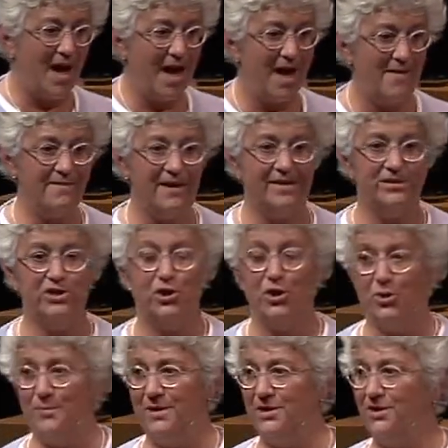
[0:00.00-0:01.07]
have a
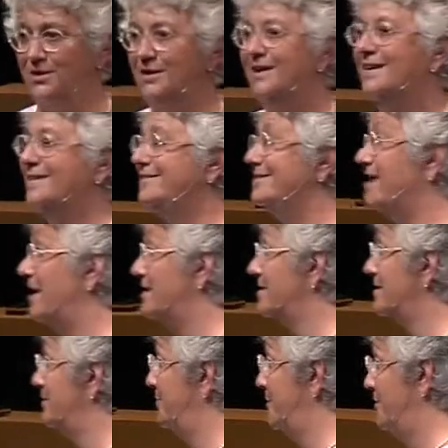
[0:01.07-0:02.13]
terminal, not a
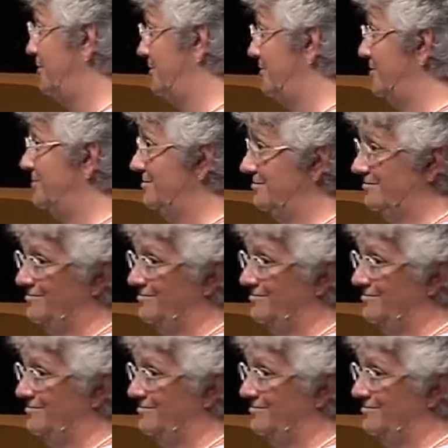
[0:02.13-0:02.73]
computer,